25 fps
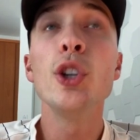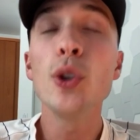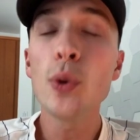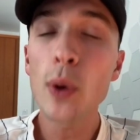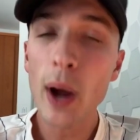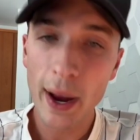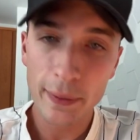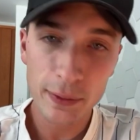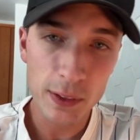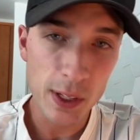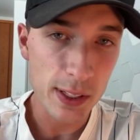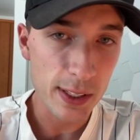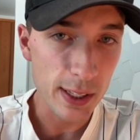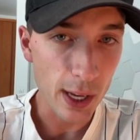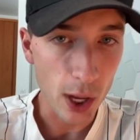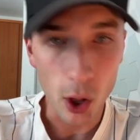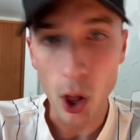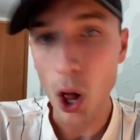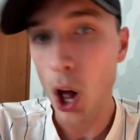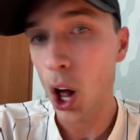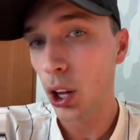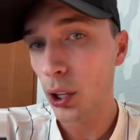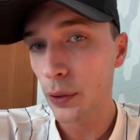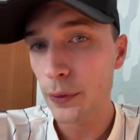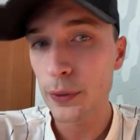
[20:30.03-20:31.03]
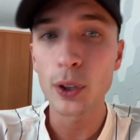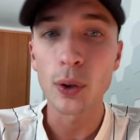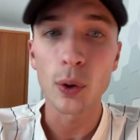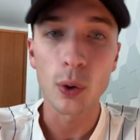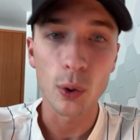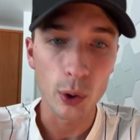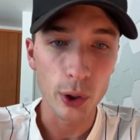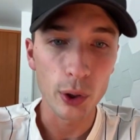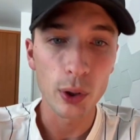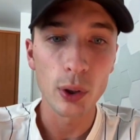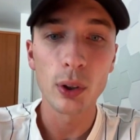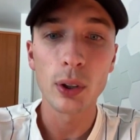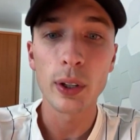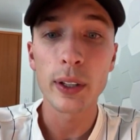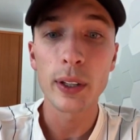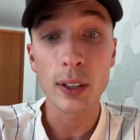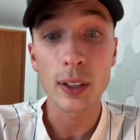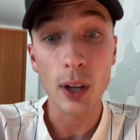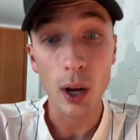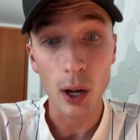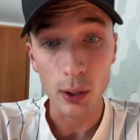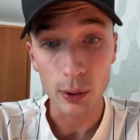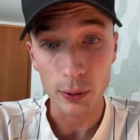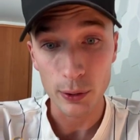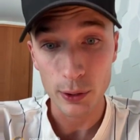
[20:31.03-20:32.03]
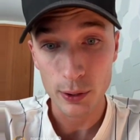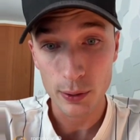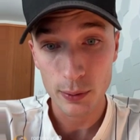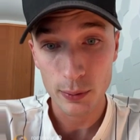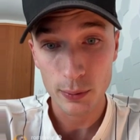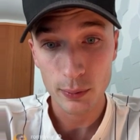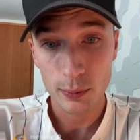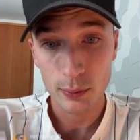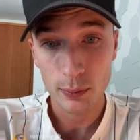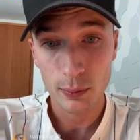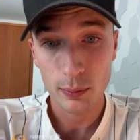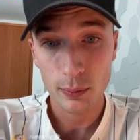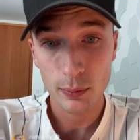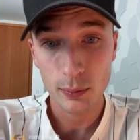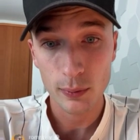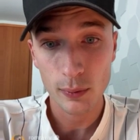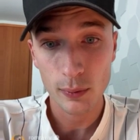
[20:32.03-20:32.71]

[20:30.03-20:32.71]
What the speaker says: you have to sell all of your oil in dollars.